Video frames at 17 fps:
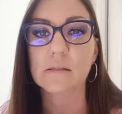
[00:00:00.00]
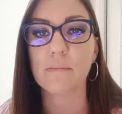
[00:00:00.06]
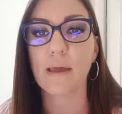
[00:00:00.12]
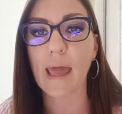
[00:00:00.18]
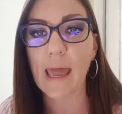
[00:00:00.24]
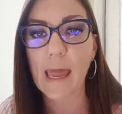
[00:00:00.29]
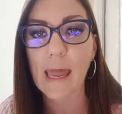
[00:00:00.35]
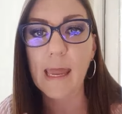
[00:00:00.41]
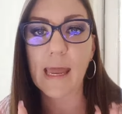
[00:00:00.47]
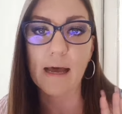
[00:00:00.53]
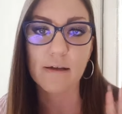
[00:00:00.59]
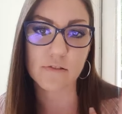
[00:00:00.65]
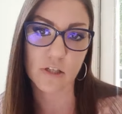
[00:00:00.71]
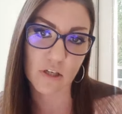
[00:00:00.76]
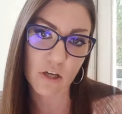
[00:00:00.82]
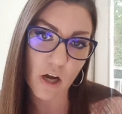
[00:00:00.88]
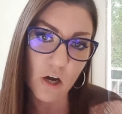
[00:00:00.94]
some hey,
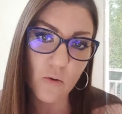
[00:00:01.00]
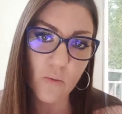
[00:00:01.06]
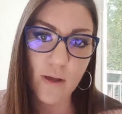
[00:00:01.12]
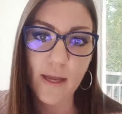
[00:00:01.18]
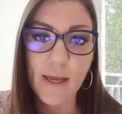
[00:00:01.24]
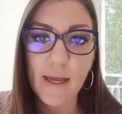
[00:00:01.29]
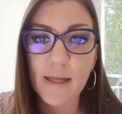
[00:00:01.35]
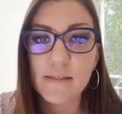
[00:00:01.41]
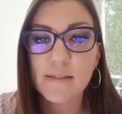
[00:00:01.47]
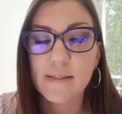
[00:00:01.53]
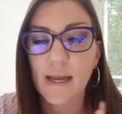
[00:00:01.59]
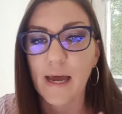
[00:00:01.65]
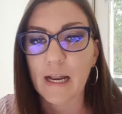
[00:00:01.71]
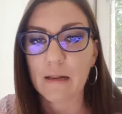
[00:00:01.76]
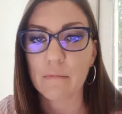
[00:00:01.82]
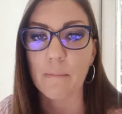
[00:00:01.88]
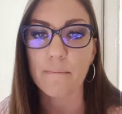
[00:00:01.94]
how's it going, say
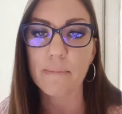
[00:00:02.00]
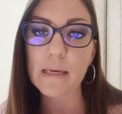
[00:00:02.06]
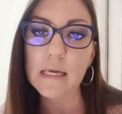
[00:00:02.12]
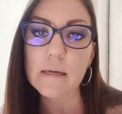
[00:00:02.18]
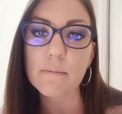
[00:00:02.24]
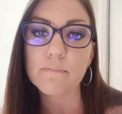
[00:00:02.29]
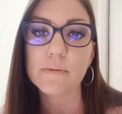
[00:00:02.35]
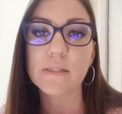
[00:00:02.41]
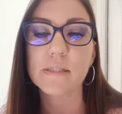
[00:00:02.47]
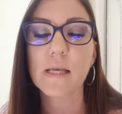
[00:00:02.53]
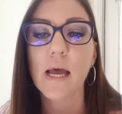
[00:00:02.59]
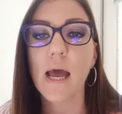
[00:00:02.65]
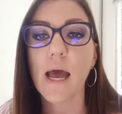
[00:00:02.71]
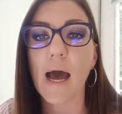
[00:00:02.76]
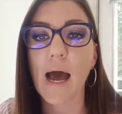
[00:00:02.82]
hi to my peeps.